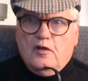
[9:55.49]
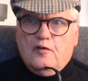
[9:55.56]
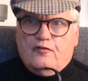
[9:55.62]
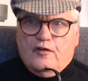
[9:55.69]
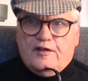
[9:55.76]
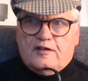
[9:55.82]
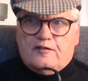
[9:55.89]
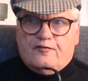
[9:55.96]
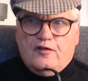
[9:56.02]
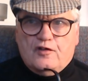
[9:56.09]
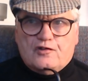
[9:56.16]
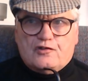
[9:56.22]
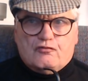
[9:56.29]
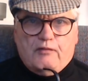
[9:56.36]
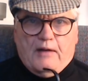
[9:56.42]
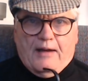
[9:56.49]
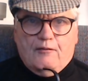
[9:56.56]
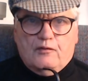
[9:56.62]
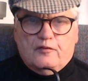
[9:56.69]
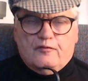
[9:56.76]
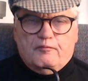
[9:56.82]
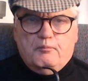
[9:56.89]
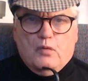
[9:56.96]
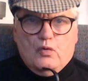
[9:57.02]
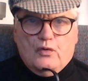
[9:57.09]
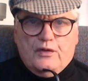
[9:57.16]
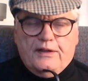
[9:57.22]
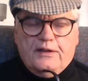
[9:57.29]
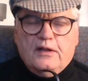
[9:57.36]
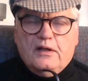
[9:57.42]
for his first round of
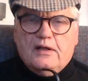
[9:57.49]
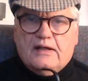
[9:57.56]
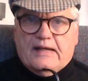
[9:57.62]
morning